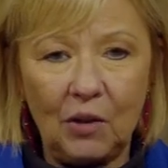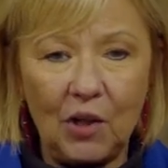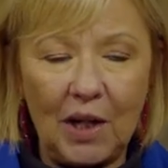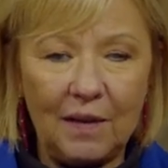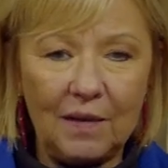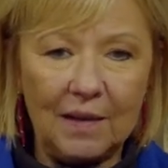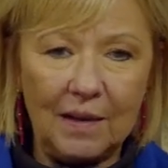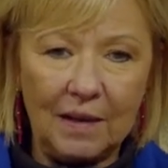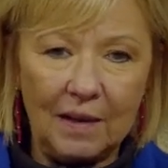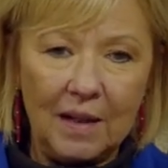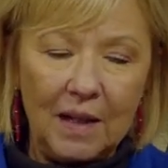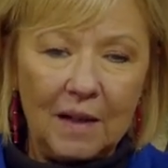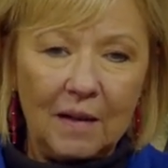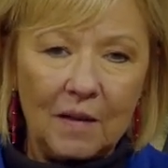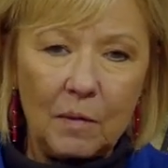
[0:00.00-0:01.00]
a chance to
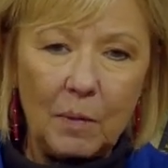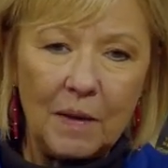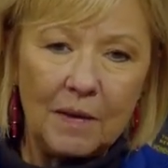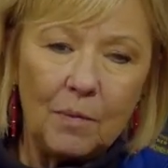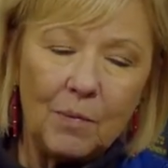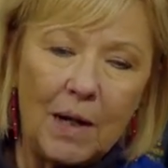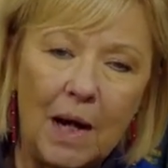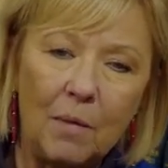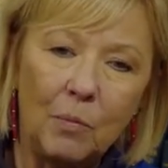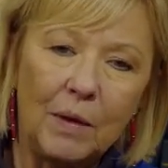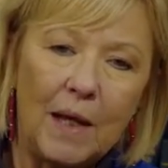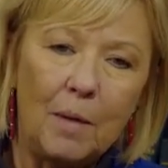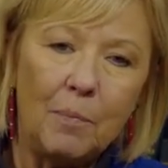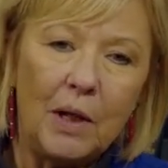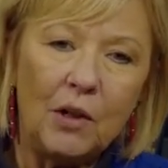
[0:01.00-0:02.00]
spend some time
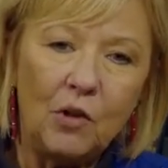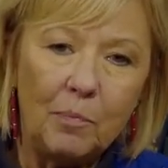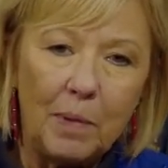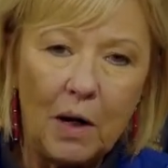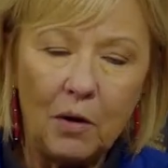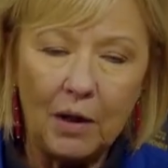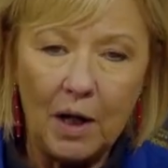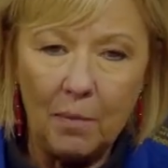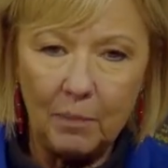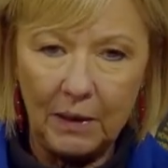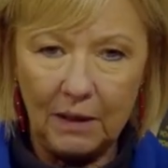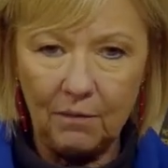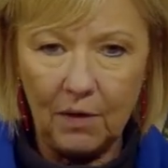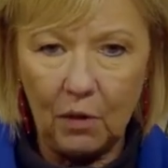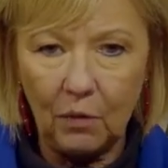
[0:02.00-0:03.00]
with Appalachian Power
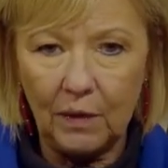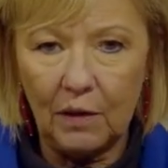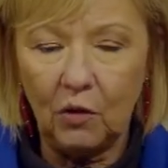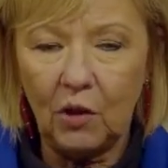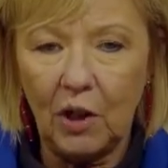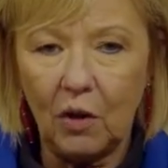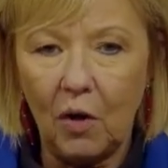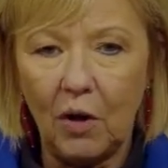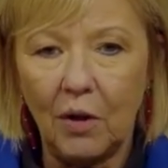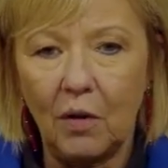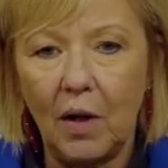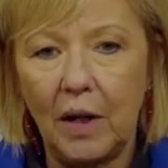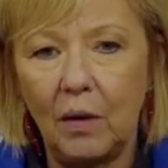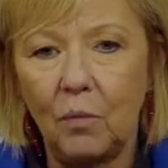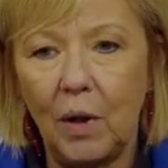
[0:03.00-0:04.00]
Company folks and share our
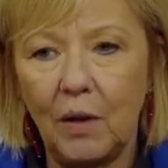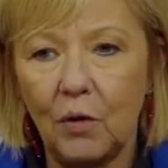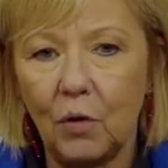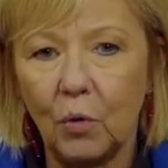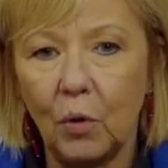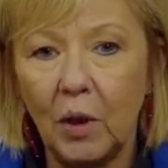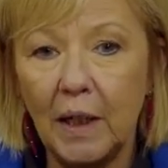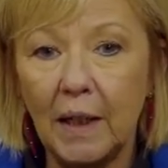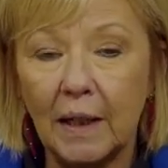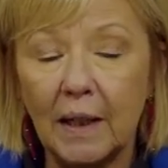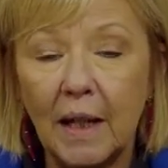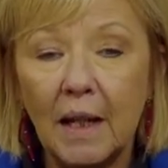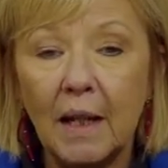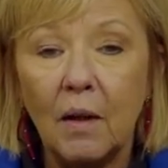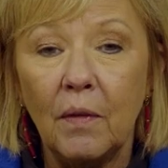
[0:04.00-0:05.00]
United Way story.
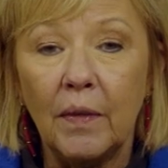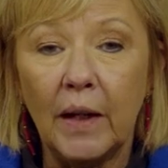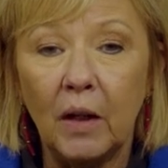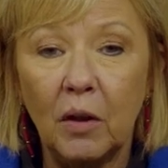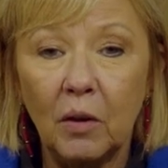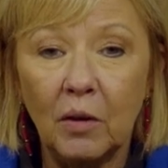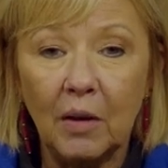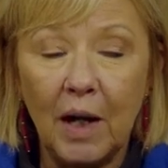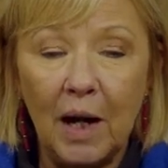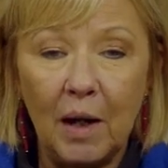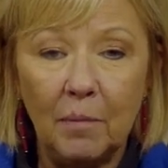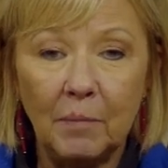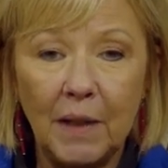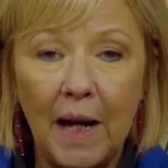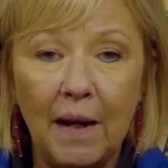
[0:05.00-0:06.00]
And their
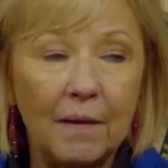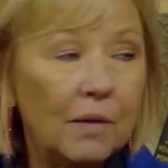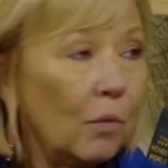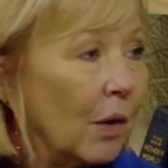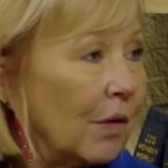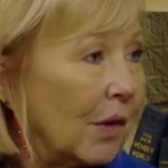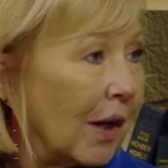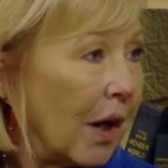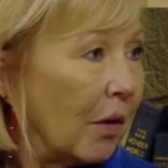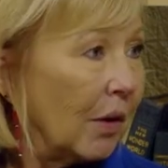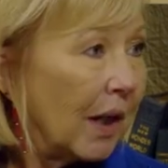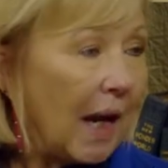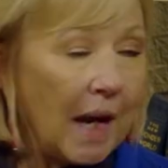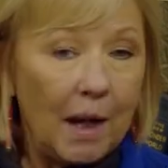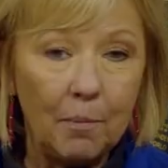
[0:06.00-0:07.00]
task was to go
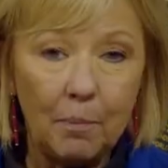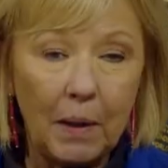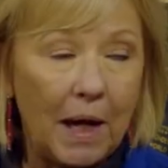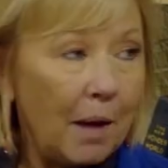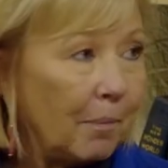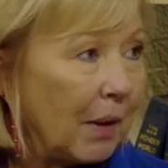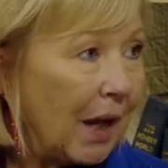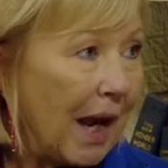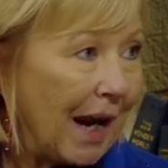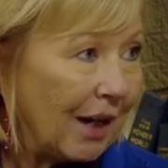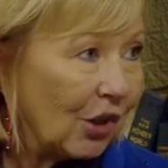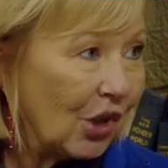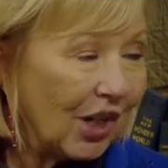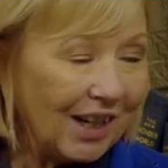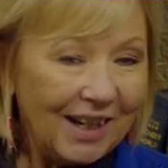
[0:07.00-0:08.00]
to Camp
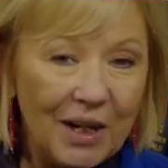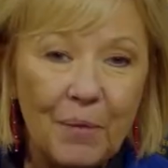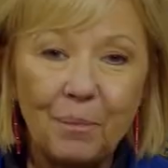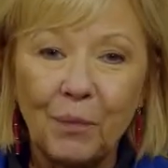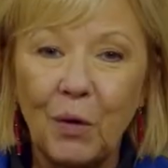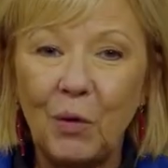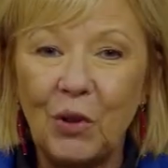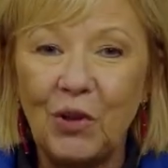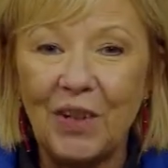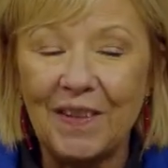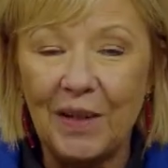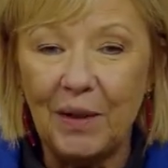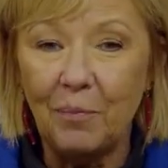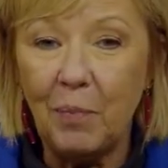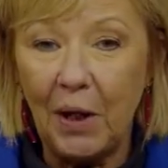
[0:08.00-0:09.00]
Appalachia, which
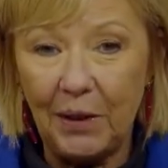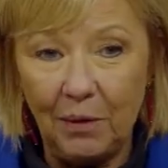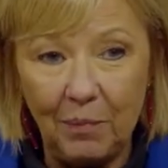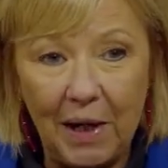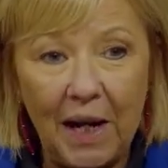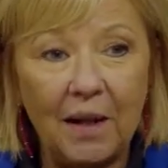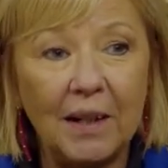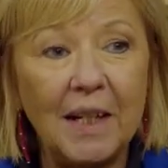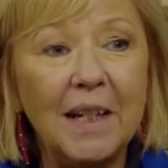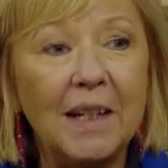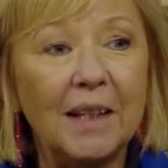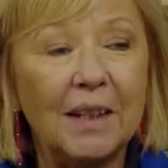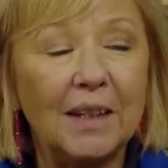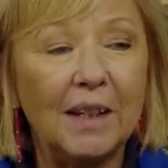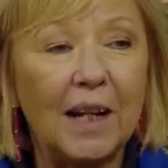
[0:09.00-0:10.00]
is in Putnam
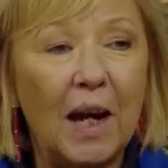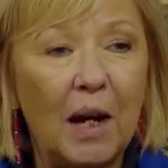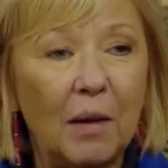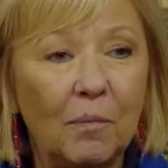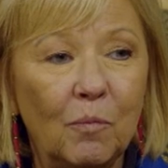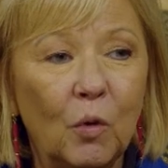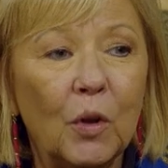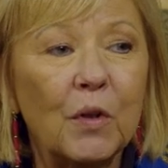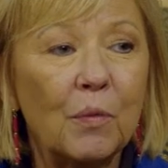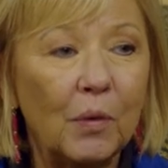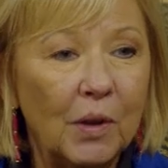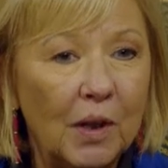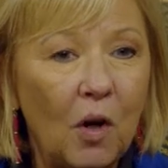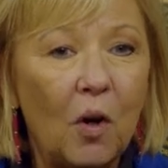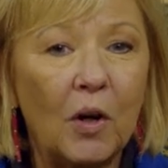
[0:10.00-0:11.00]
County, and works
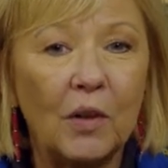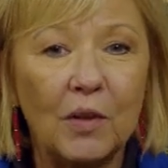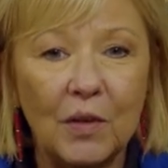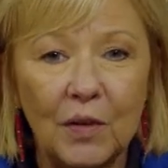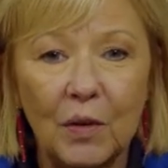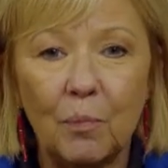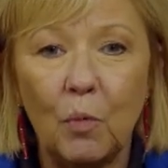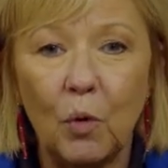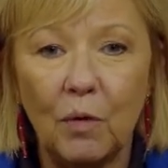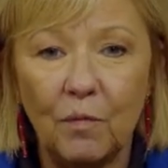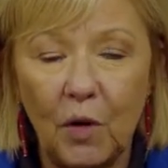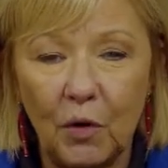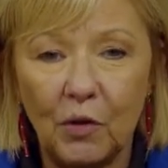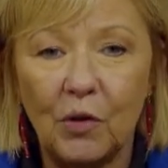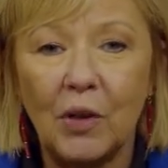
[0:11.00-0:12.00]
really hard to
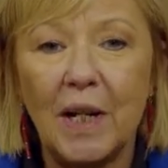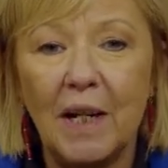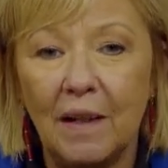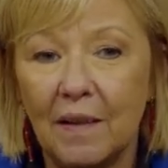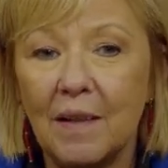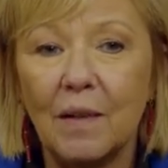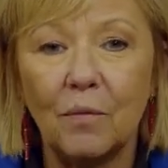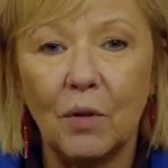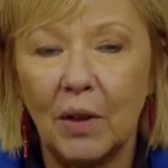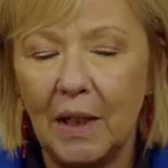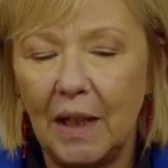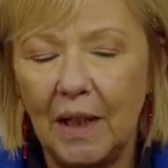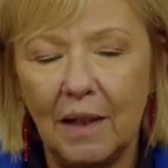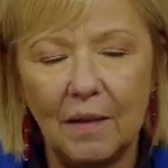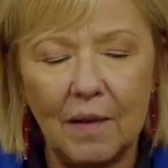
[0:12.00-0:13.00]
support foster kids and
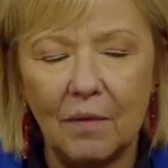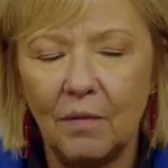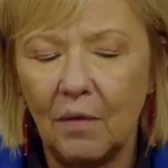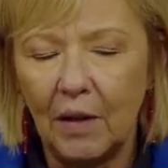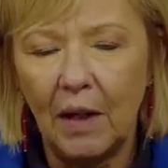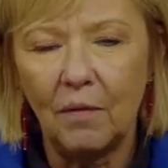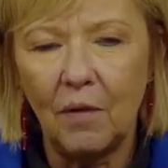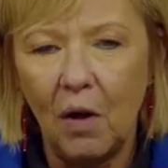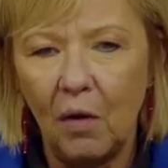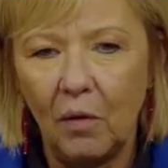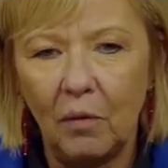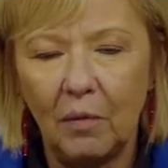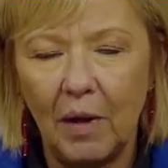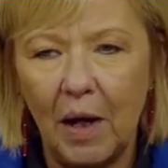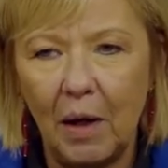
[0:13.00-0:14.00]
really kids of
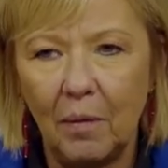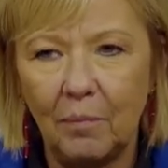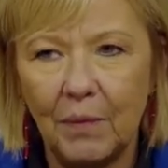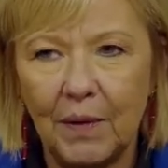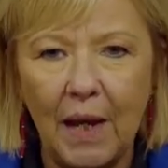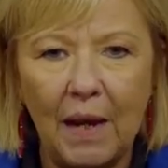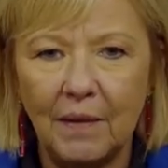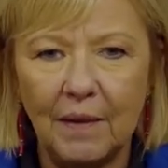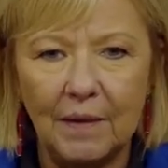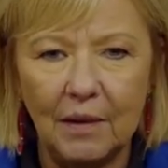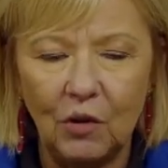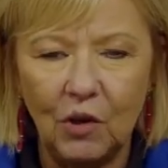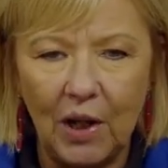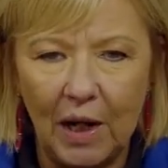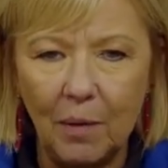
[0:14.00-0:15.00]
all sizes
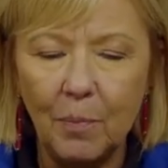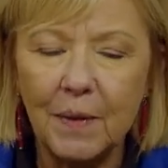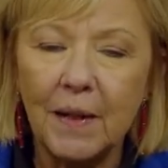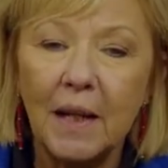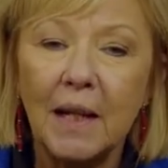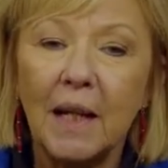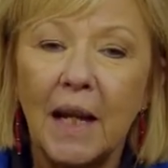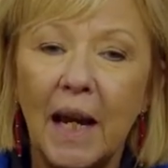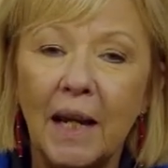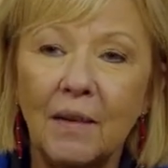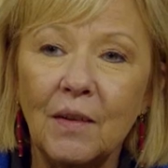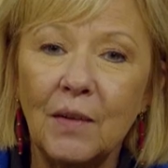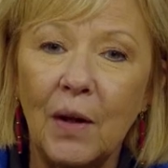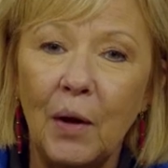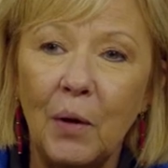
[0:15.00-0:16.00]
and shapes.
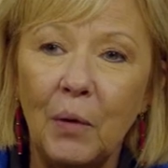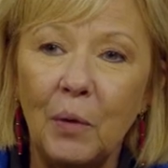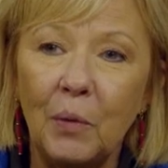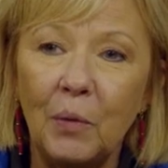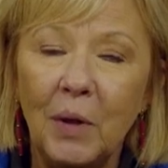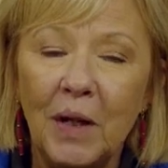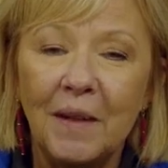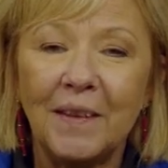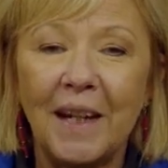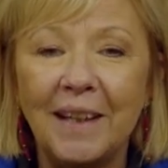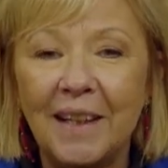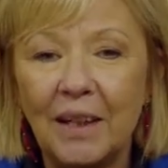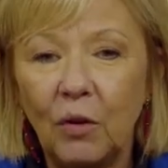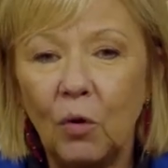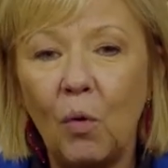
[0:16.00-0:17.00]
And so they
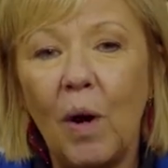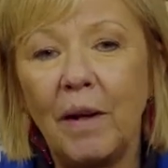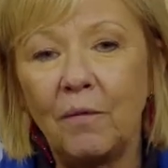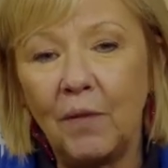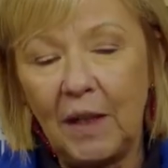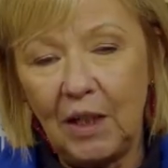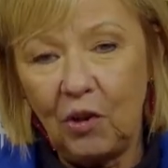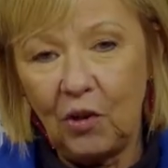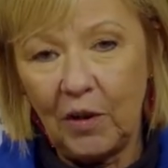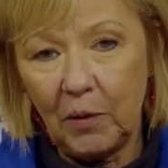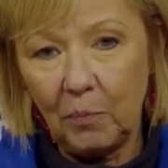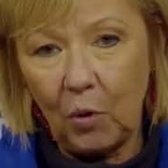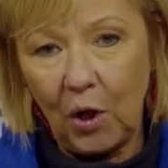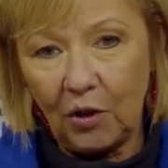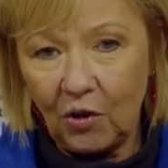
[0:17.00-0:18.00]
didn't quite finish
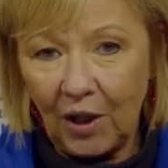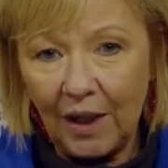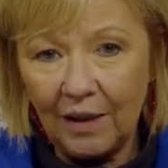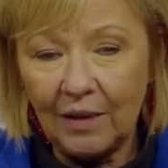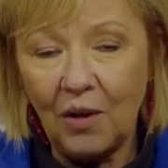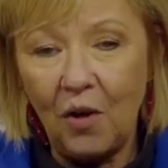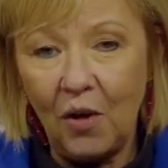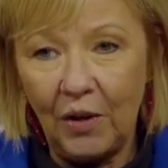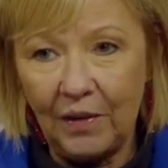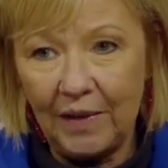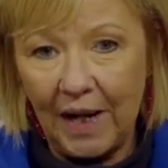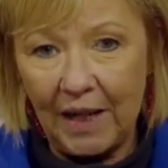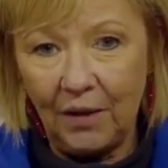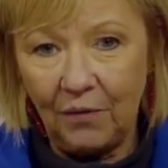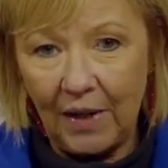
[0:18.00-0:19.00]
their project on
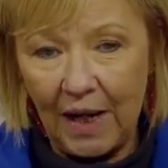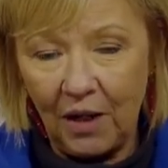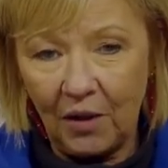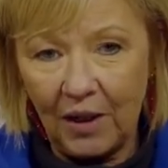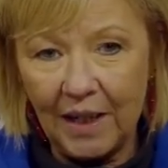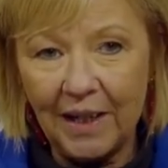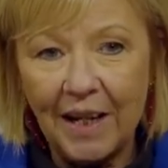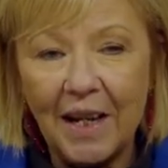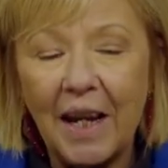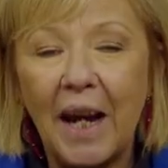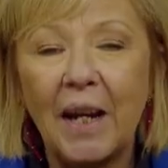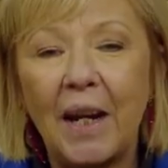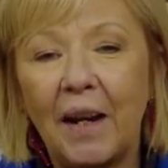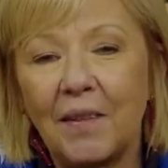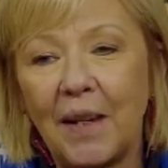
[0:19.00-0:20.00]
Day of Caring.
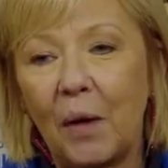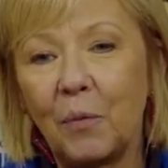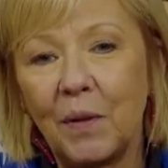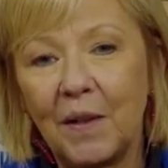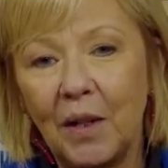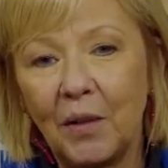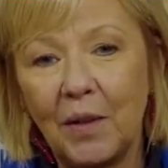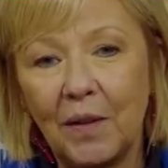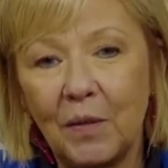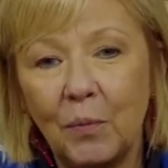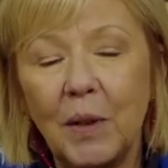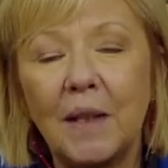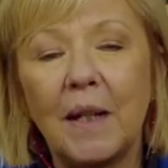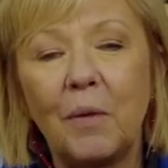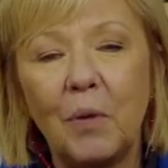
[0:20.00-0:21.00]
And as I was there this
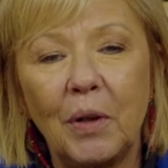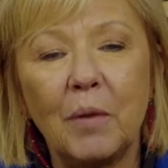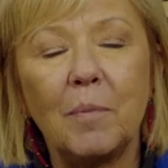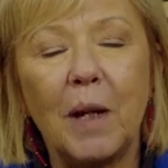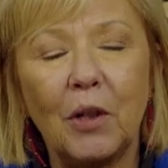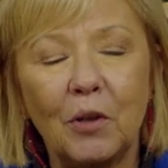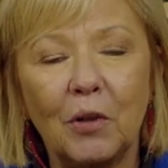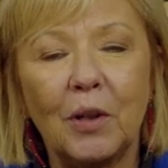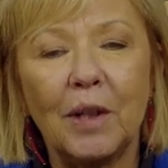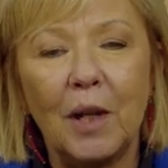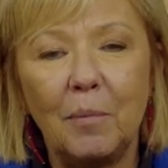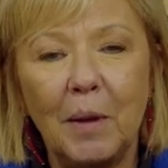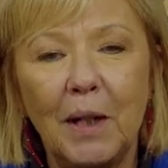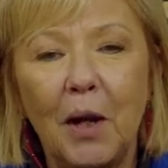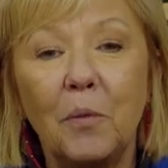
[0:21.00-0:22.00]
week, they wanted to make sure and
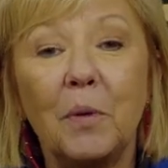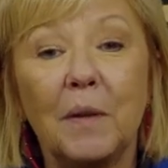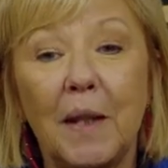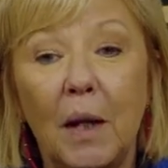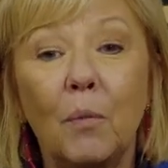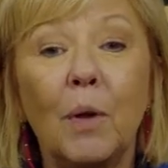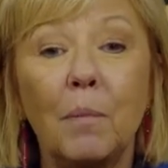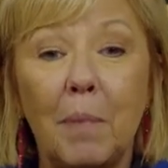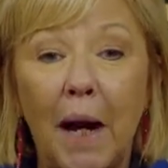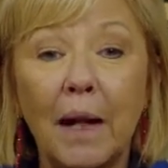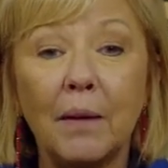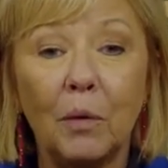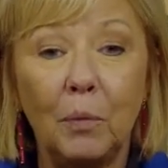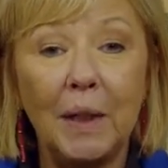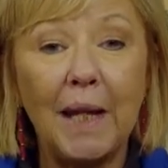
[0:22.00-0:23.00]
let me know that they went
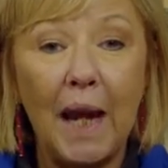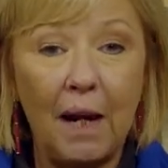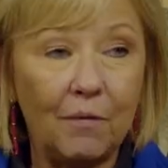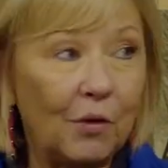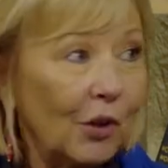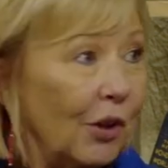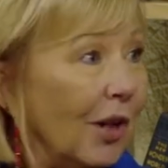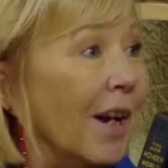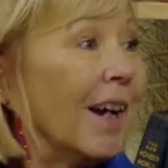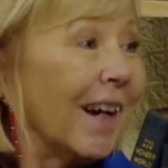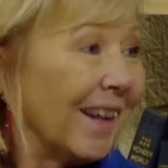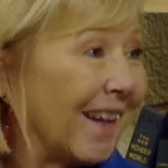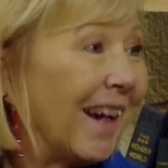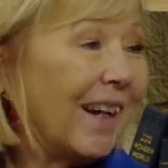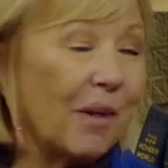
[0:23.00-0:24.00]
back the week after and they